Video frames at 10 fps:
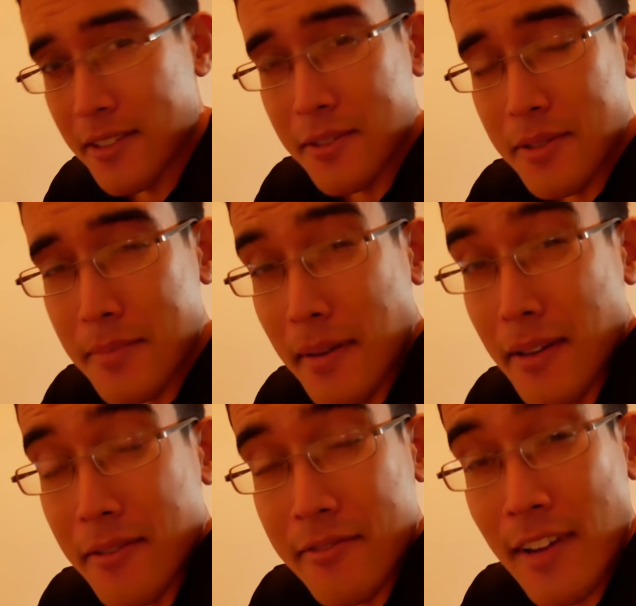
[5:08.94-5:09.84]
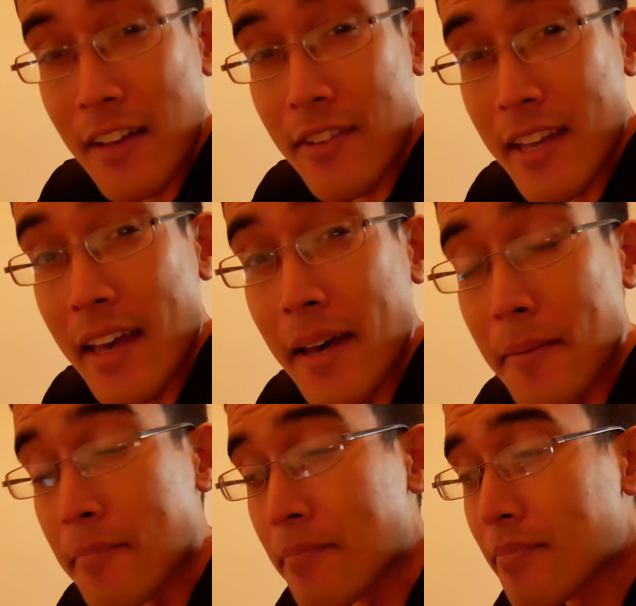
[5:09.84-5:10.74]
right, so it's about 5
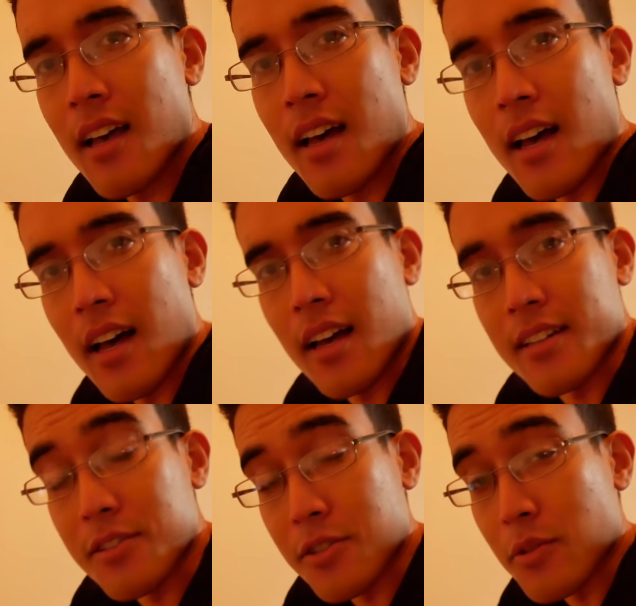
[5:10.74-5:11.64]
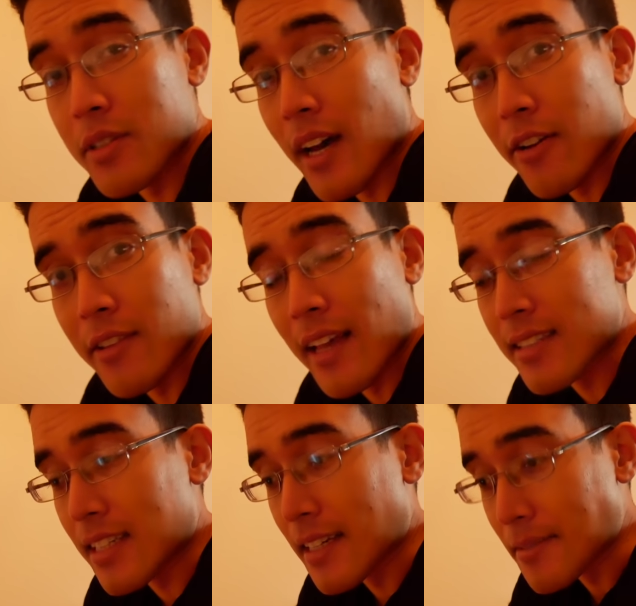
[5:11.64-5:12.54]
a.m. I got so tired
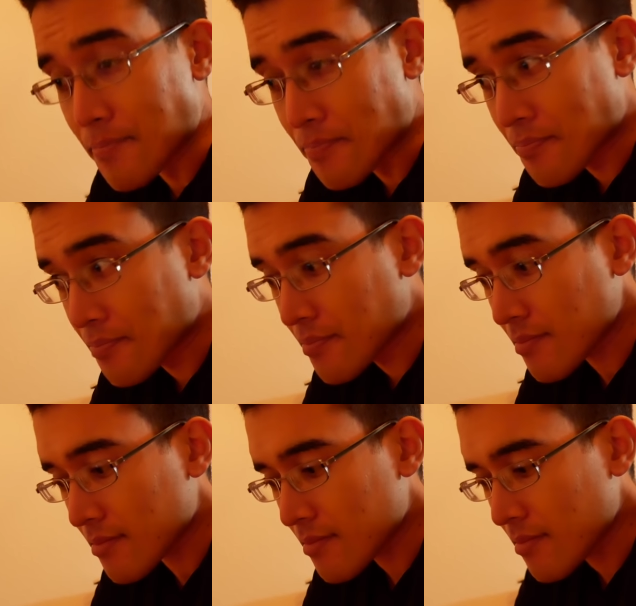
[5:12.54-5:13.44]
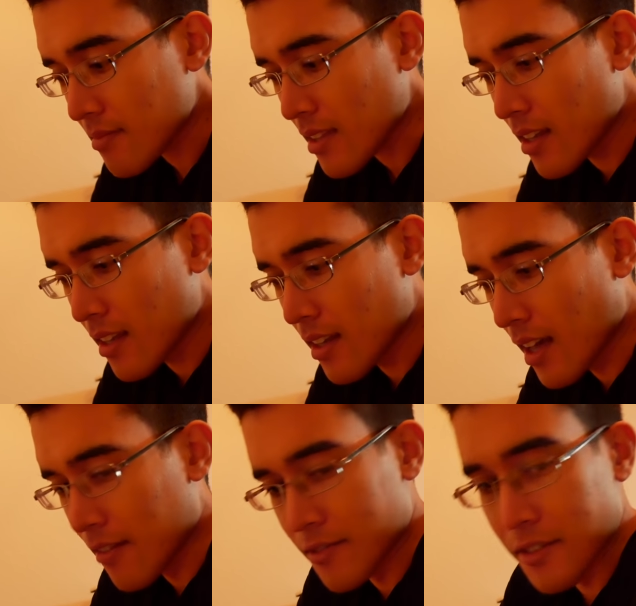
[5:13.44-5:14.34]
last night
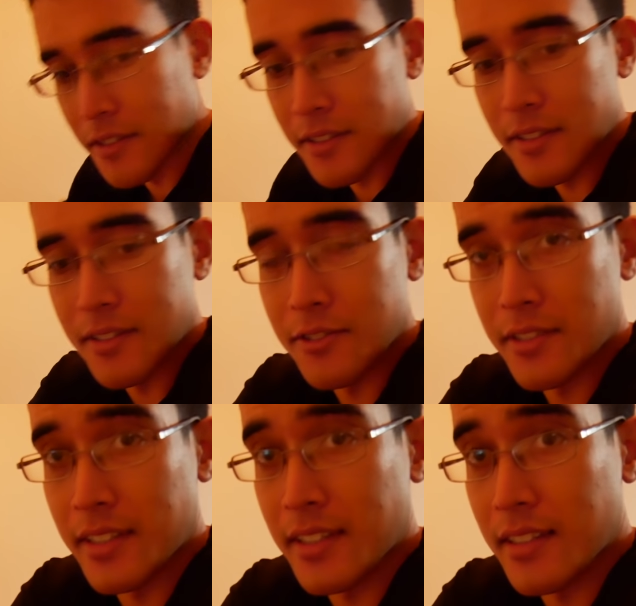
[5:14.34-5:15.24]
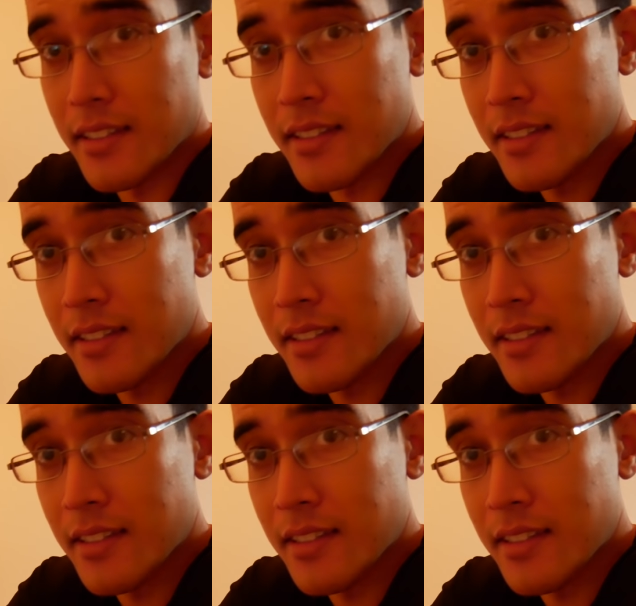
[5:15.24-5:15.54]
after drinking